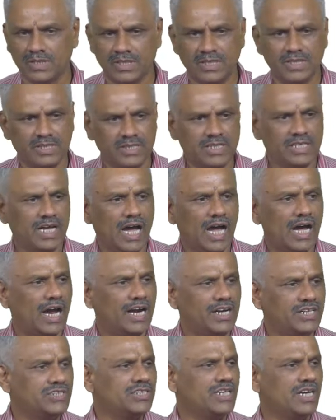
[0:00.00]
the
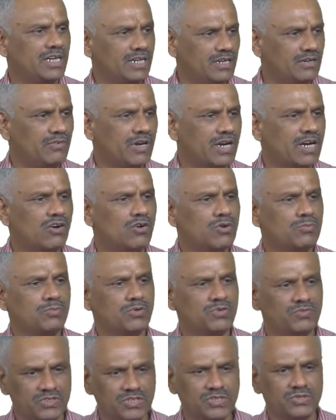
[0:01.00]
additional work
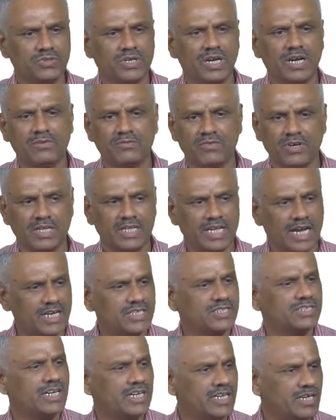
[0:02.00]
output which you get for the
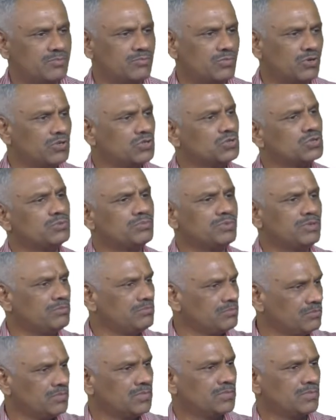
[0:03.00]
additional input should be
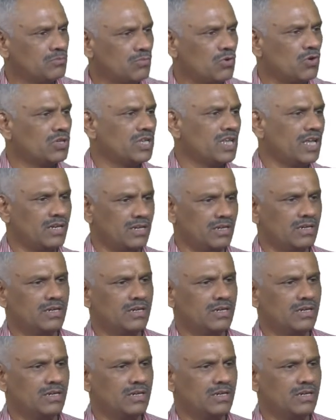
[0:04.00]
more than